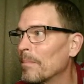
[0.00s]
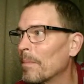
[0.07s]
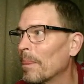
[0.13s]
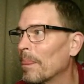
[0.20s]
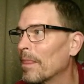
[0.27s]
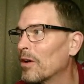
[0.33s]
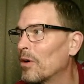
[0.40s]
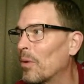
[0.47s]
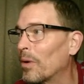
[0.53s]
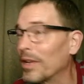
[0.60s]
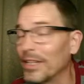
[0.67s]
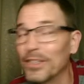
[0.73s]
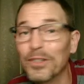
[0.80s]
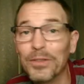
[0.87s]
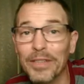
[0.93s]
according
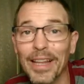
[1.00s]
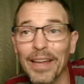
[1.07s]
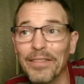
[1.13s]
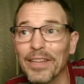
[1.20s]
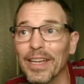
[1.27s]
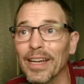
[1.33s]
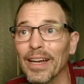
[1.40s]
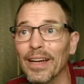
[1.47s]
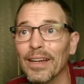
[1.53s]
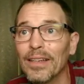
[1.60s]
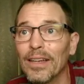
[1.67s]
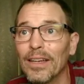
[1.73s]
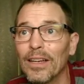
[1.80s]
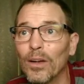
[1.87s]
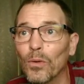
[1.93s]
to De La Villa,
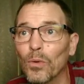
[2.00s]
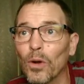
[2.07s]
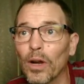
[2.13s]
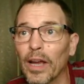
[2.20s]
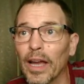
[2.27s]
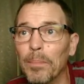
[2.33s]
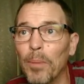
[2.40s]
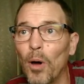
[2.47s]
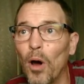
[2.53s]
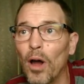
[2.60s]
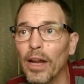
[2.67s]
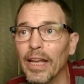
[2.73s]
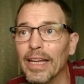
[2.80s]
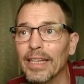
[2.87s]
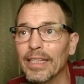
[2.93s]
rook and pawn
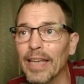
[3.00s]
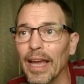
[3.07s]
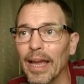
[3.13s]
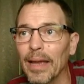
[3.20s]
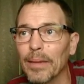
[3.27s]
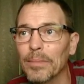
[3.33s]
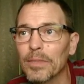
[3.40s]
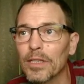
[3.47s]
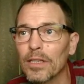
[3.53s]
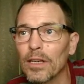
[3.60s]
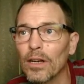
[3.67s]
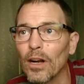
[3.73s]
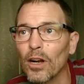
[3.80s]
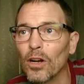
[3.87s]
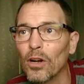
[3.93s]
endgames
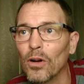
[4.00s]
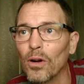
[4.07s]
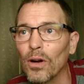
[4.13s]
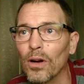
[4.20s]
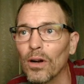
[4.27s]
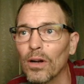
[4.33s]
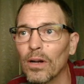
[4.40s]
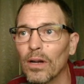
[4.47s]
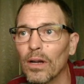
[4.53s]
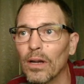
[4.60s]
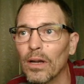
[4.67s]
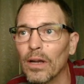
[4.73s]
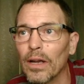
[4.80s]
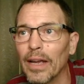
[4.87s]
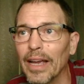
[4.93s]
occur
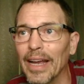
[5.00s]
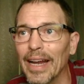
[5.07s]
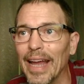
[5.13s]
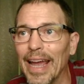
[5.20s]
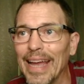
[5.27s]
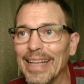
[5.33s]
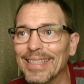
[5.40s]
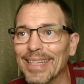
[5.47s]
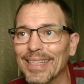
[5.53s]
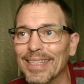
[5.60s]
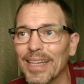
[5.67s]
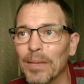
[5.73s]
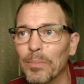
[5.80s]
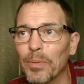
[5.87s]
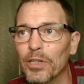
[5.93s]
in 8 to
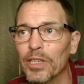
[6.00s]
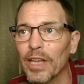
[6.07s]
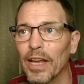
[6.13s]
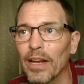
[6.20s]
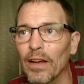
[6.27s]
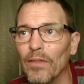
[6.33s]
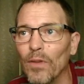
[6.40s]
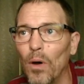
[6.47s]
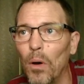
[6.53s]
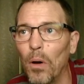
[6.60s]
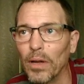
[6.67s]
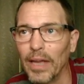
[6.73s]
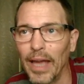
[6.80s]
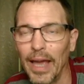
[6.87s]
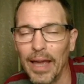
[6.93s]
10% of all
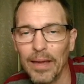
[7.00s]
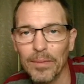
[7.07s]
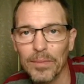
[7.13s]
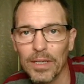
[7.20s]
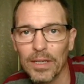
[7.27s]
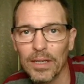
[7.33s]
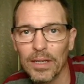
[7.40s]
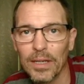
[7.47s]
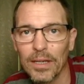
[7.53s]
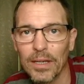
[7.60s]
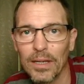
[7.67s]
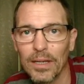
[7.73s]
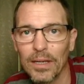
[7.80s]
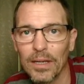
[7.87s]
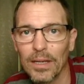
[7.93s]
games.
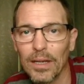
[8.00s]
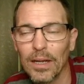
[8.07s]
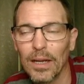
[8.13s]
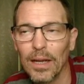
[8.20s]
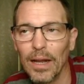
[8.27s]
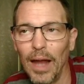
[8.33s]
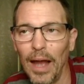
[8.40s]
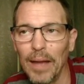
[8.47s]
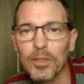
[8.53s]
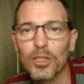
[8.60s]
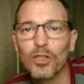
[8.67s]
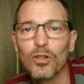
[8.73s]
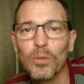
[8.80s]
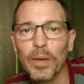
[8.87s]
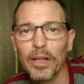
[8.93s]
I'm
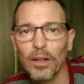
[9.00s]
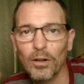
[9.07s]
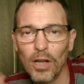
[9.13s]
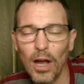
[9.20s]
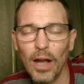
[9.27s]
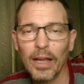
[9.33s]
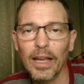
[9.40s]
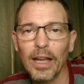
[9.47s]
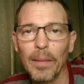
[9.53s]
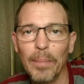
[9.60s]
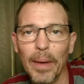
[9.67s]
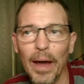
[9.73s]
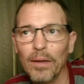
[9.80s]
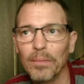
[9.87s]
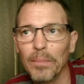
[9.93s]
assuming they're talking
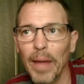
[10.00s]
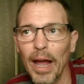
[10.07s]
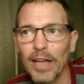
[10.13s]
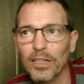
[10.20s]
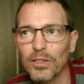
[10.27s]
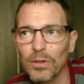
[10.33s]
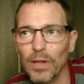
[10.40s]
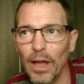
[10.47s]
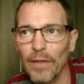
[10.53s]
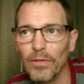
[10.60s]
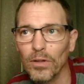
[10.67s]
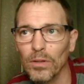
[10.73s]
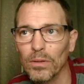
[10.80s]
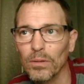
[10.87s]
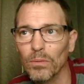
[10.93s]
about master
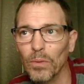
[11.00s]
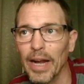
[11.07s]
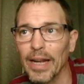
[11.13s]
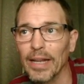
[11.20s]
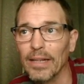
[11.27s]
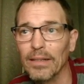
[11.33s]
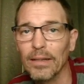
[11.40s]
level rated